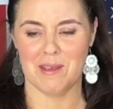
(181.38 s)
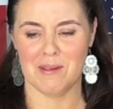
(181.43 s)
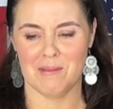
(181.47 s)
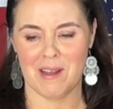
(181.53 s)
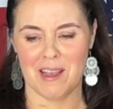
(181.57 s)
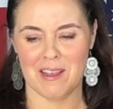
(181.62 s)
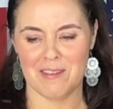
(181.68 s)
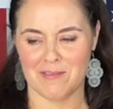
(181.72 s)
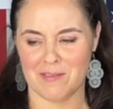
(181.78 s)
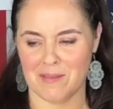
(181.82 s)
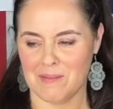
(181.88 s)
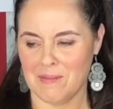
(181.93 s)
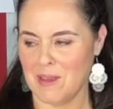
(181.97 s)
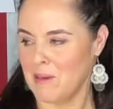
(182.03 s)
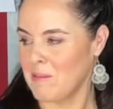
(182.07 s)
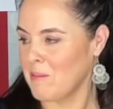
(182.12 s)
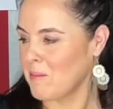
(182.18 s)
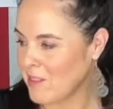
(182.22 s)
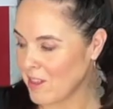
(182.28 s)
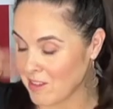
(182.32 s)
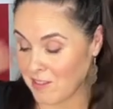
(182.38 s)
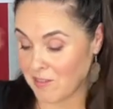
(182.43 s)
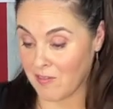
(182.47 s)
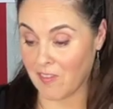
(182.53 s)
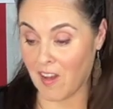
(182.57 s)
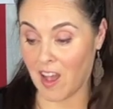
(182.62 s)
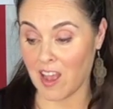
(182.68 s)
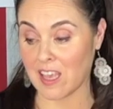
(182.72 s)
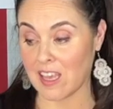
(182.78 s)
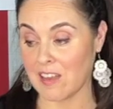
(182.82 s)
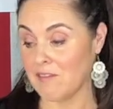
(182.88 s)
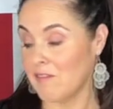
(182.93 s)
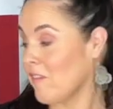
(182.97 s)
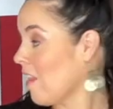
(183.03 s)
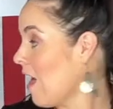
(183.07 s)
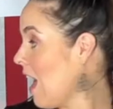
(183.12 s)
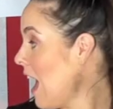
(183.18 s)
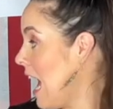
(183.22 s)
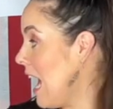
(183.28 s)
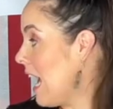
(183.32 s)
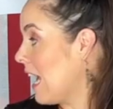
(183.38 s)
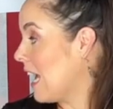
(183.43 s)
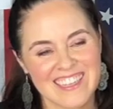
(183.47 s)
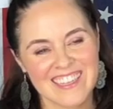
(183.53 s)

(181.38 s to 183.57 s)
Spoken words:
away from me. This fucking fly.